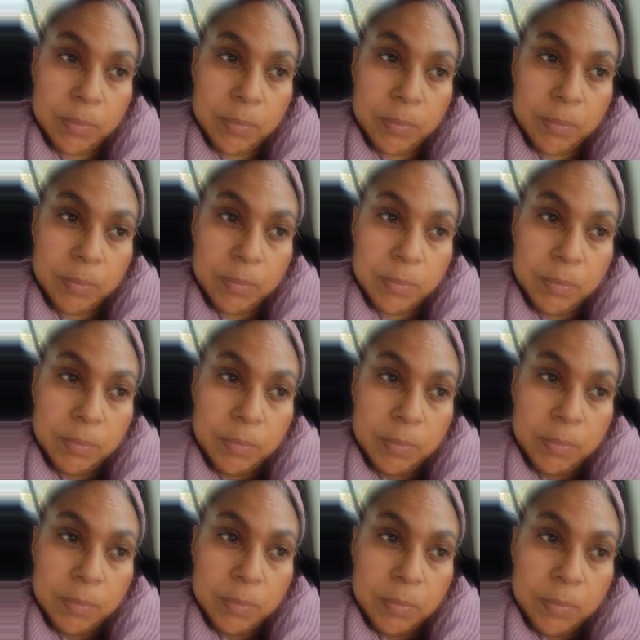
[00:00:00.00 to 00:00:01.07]

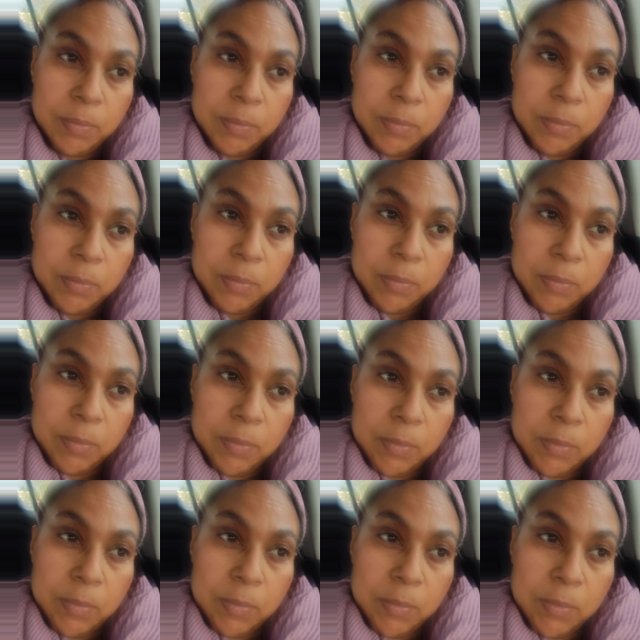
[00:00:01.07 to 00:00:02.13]

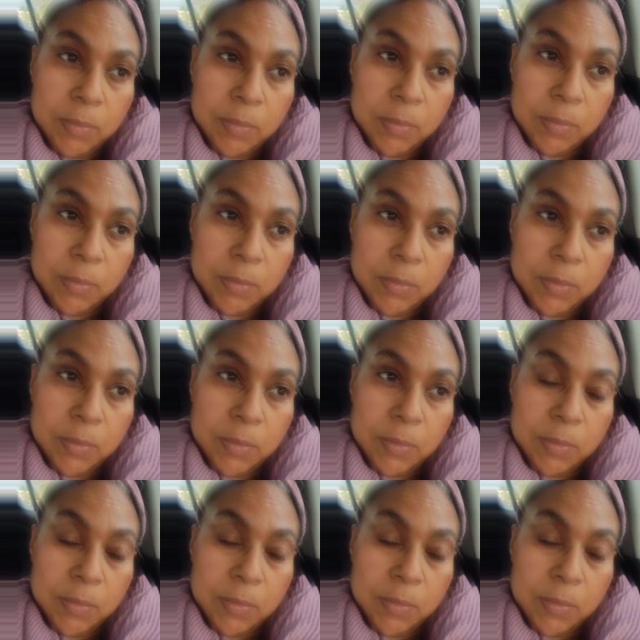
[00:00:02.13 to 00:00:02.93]
(no one is talking)